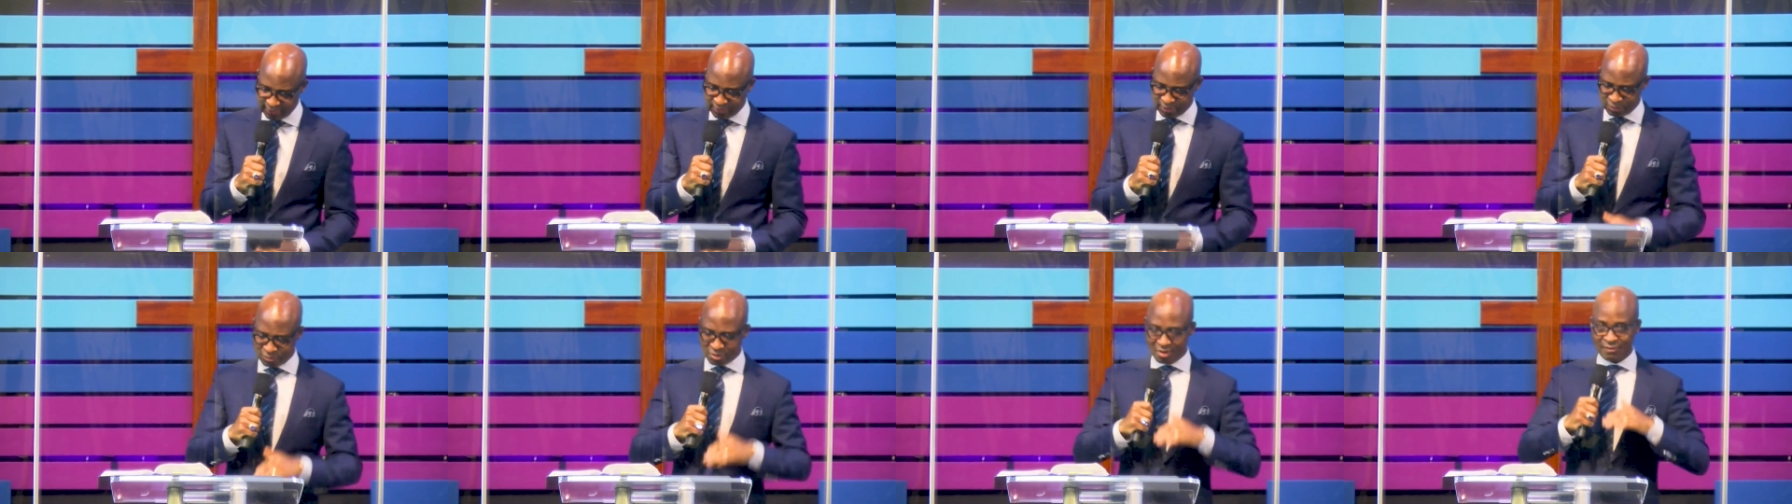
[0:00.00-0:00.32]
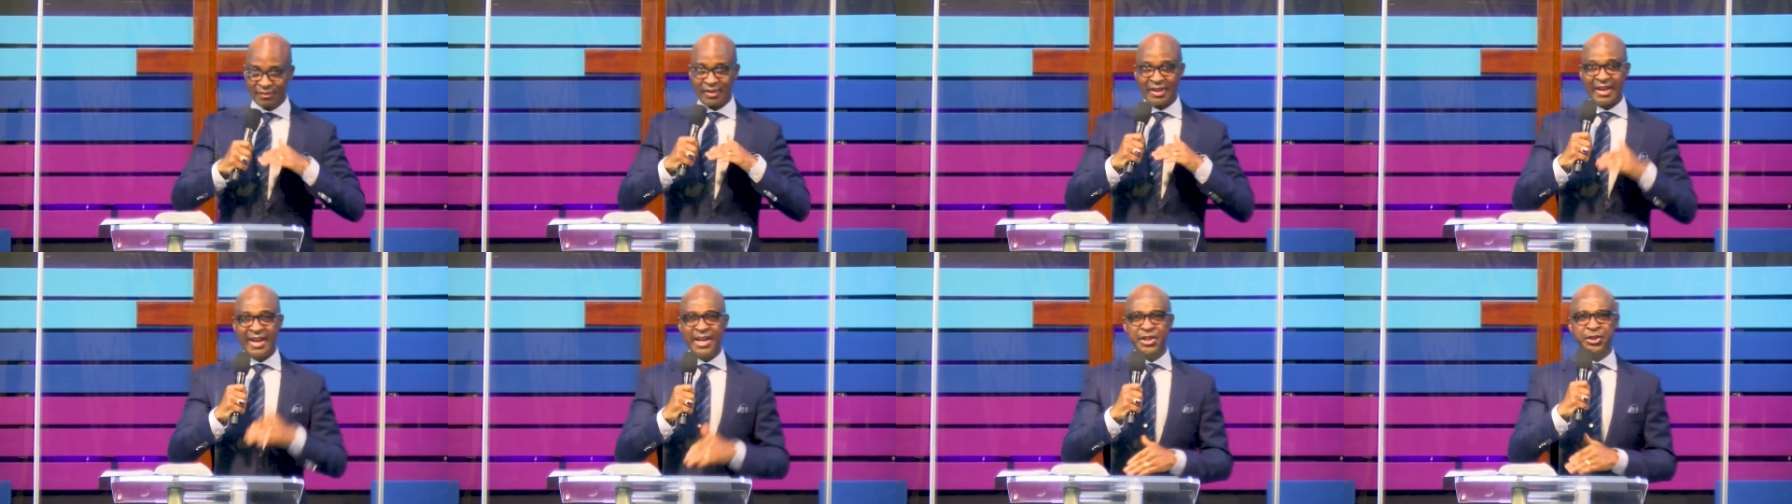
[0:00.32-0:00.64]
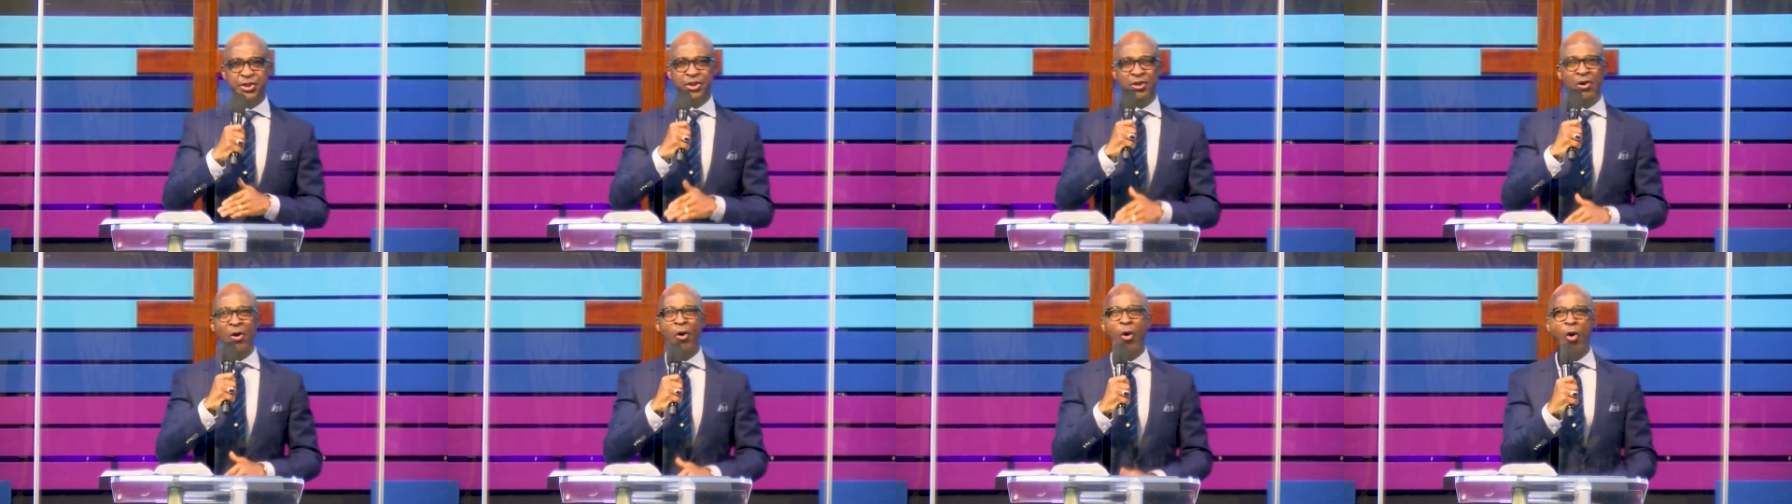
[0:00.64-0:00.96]
the
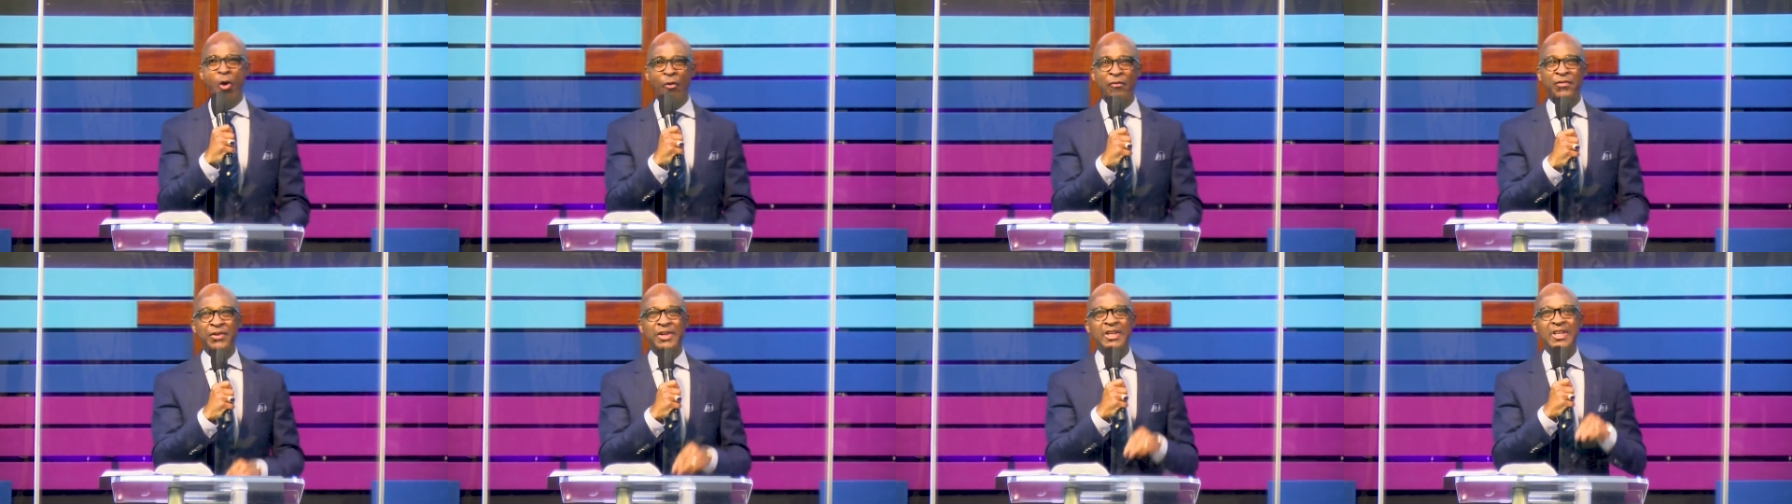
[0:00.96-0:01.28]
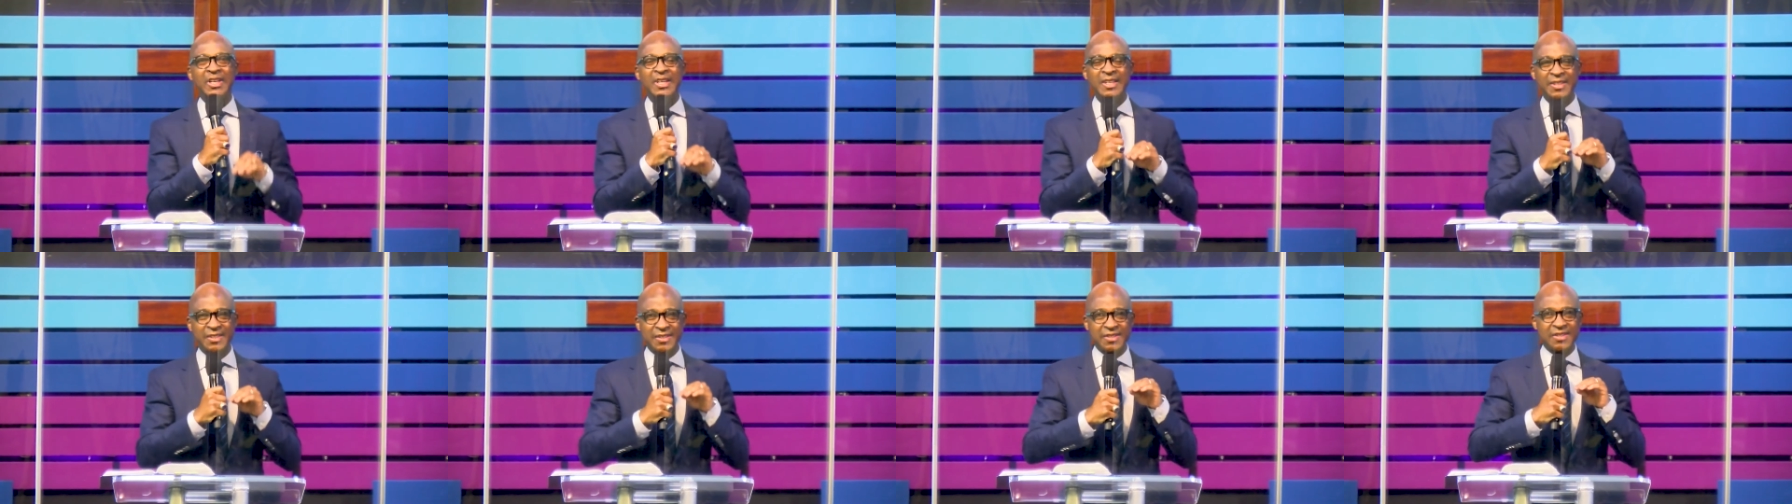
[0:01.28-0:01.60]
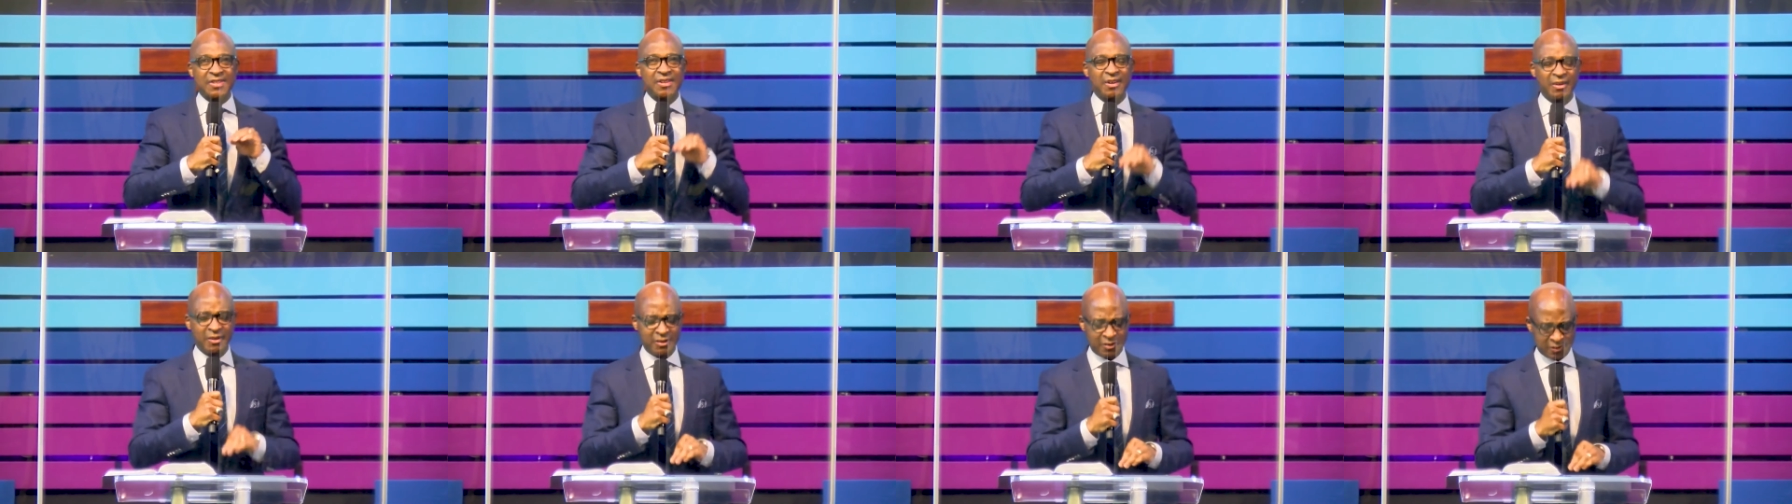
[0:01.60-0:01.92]
revelation of his
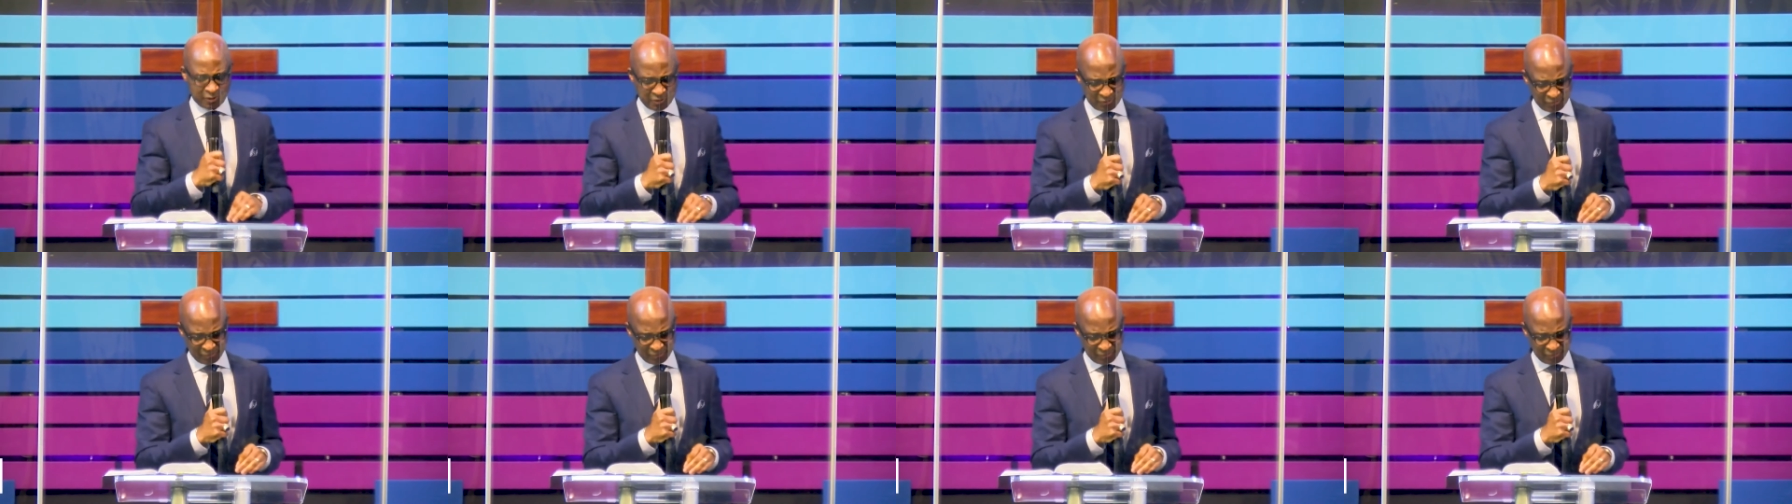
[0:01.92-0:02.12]
Son,